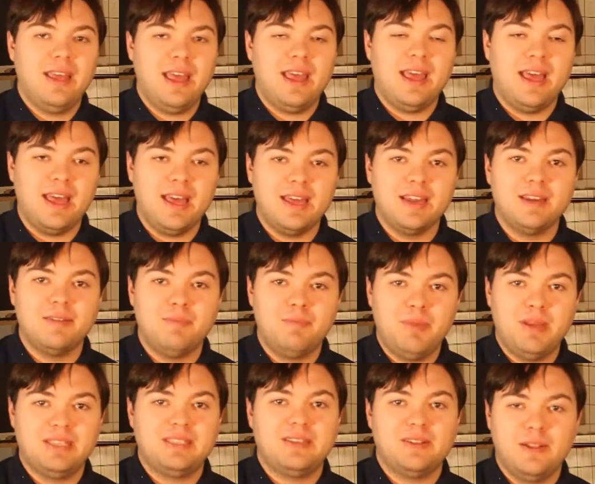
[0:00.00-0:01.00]
and
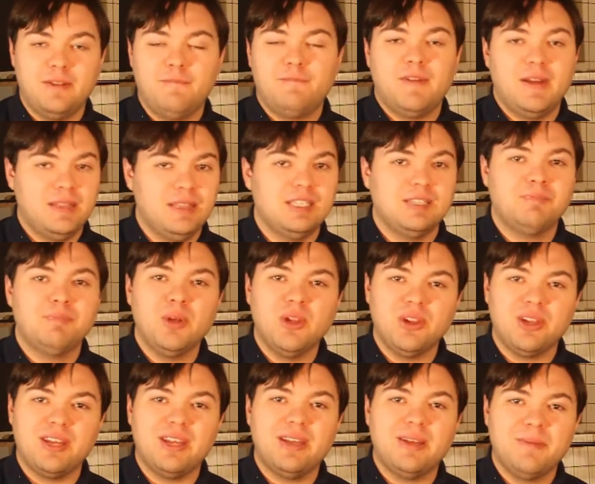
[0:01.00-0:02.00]
basically fight this
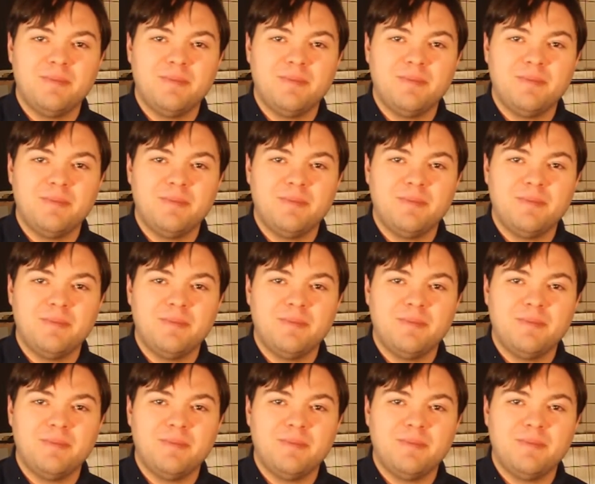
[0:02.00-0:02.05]
bully.